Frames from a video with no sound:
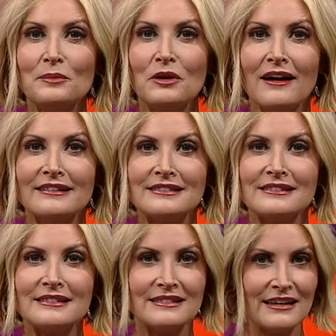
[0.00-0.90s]

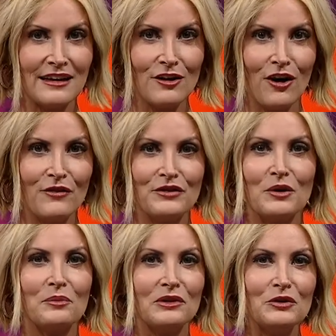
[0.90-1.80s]
Appliances as they kick off
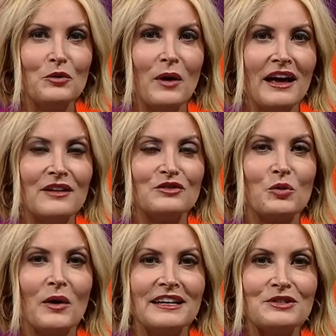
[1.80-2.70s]
their Blue Wave
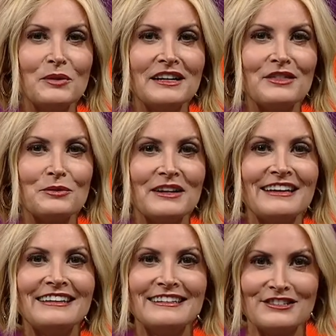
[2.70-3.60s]

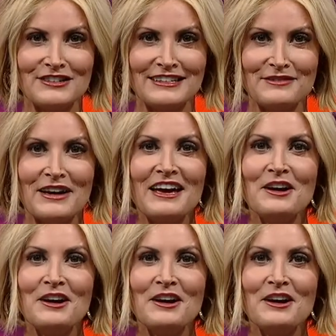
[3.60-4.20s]
2023 initiative.